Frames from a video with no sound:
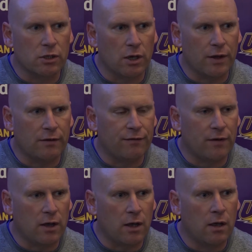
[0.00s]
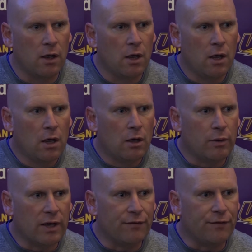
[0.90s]

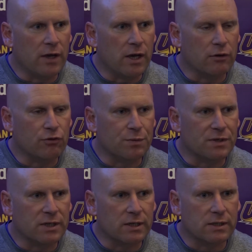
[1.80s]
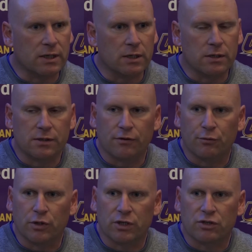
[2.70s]
We have a group of six seniors that have
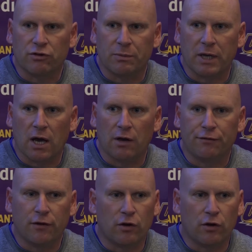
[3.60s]
worked extremely hard